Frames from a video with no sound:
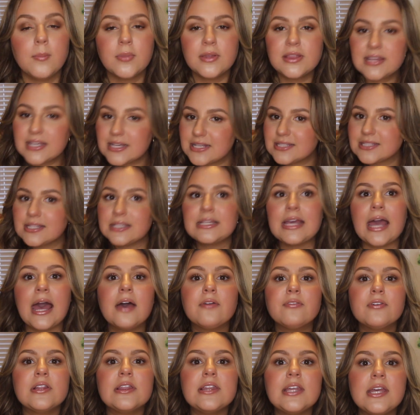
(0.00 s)
But this, like,
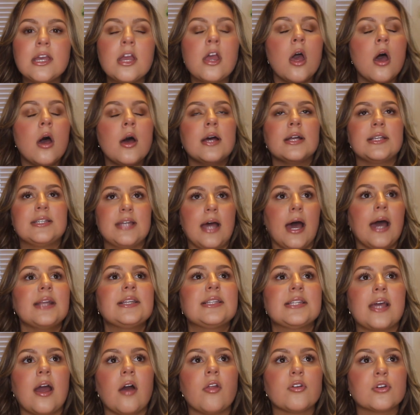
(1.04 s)
everything tied
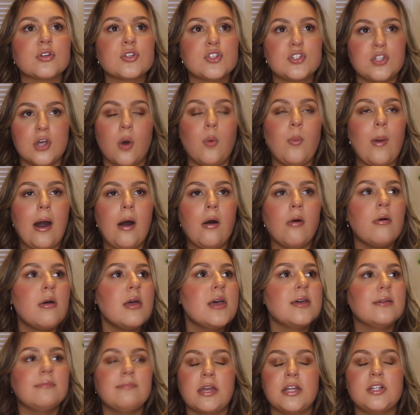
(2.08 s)
together so well,
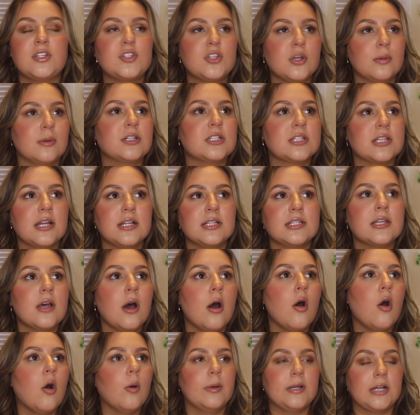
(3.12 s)
made so much sense.
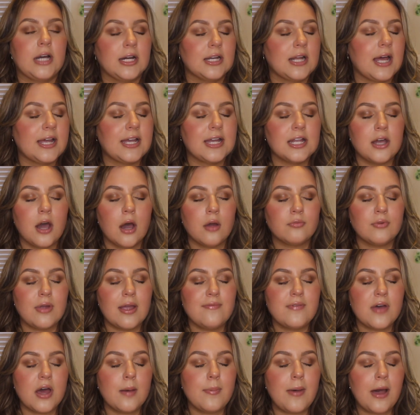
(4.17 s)
Oh my god, I cannot
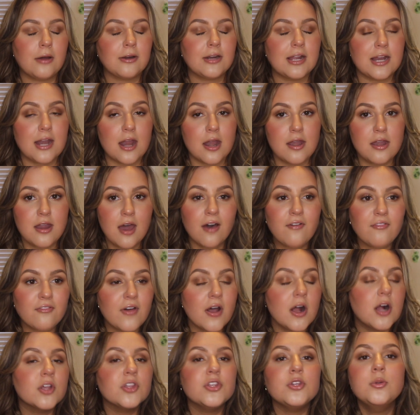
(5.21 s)
rave about it enough.
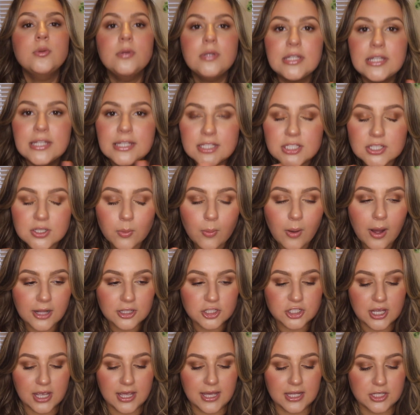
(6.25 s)
You need to
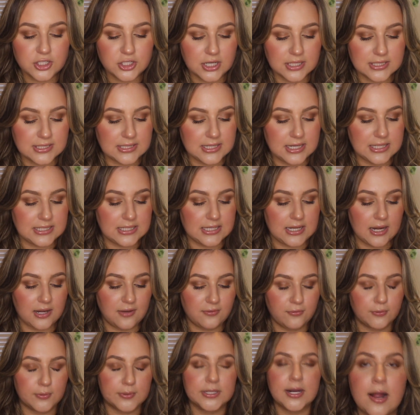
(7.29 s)
watch AHS
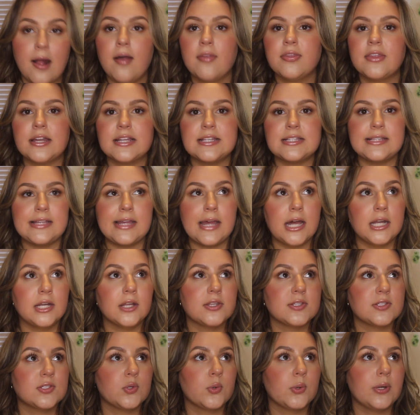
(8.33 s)
1984. That is the end of
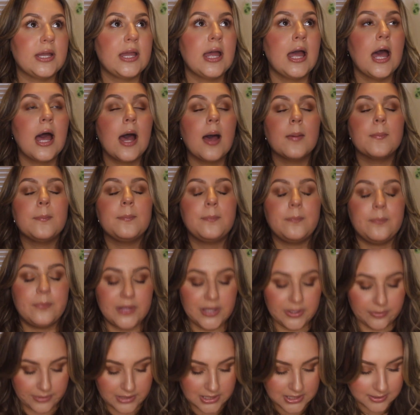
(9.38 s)
the story,
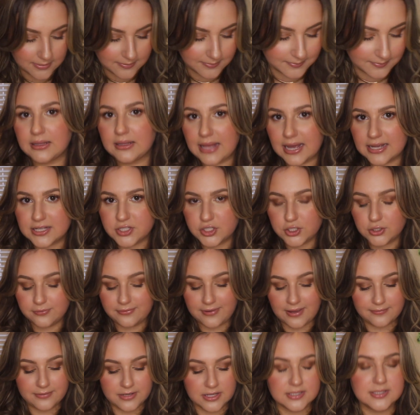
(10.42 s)
period. last 2
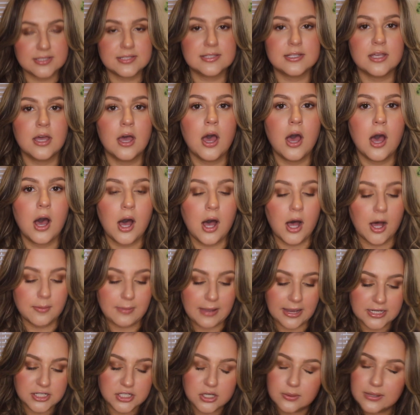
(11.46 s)
favorites,
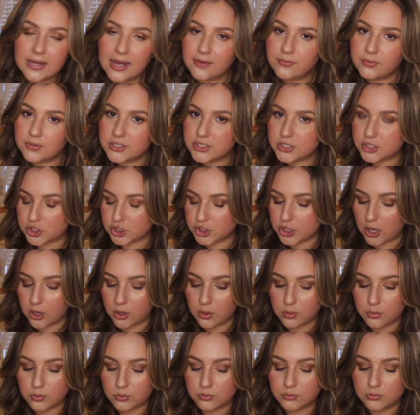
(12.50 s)
I don't have one to
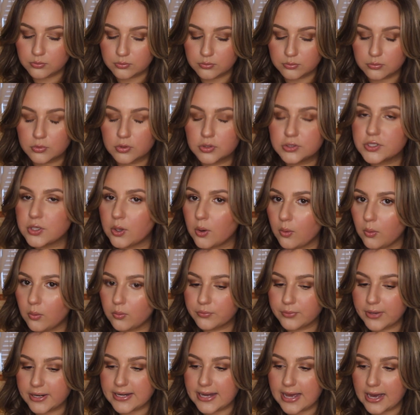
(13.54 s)
show or to hold
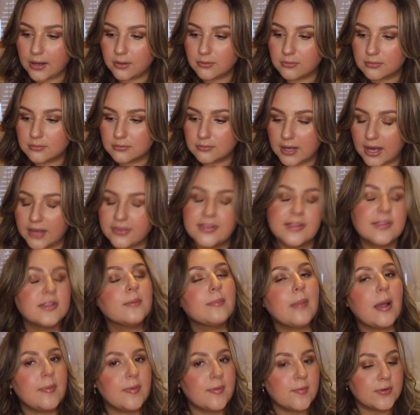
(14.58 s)
right now. I think there
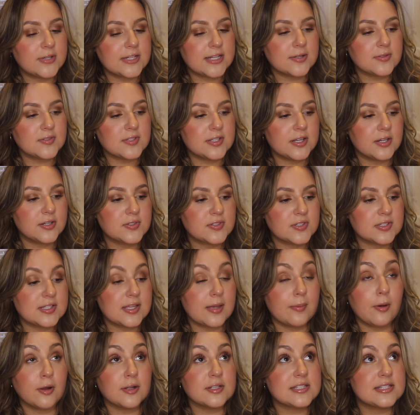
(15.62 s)
might be one downstairs because
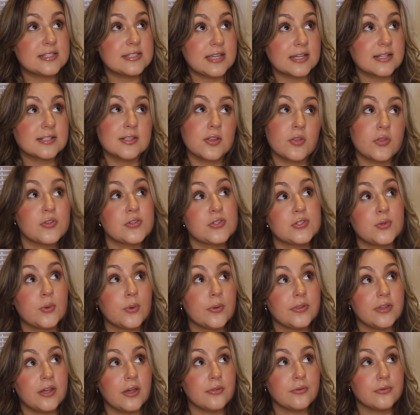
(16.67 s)
I bought 6 at the
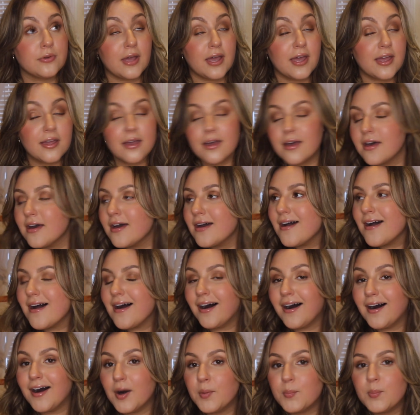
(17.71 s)
store the other day.
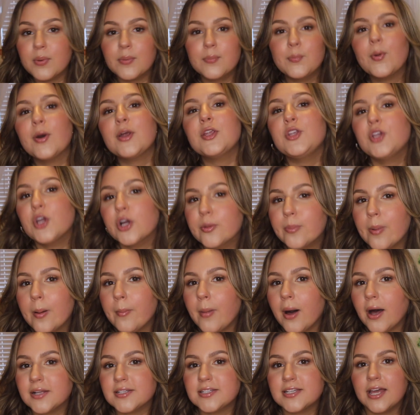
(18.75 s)
But yerba
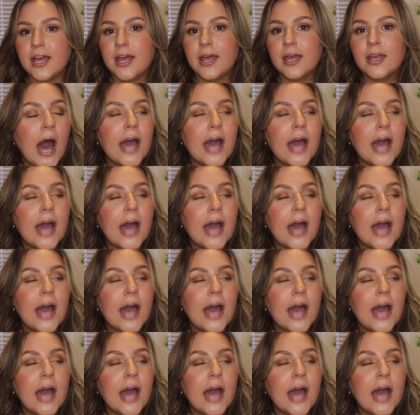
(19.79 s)
mate.